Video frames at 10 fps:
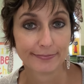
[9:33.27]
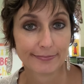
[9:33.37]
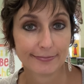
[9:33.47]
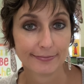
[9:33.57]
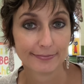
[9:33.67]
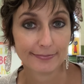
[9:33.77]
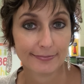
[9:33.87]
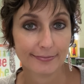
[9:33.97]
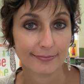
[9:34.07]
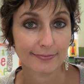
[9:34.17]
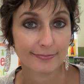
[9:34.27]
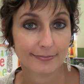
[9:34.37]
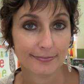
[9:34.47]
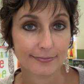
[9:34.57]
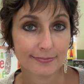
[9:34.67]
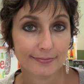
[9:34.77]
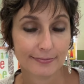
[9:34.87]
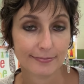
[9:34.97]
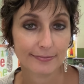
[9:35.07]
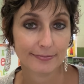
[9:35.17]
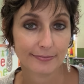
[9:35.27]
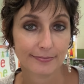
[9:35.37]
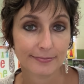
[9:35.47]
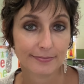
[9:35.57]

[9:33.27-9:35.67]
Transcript: (silence)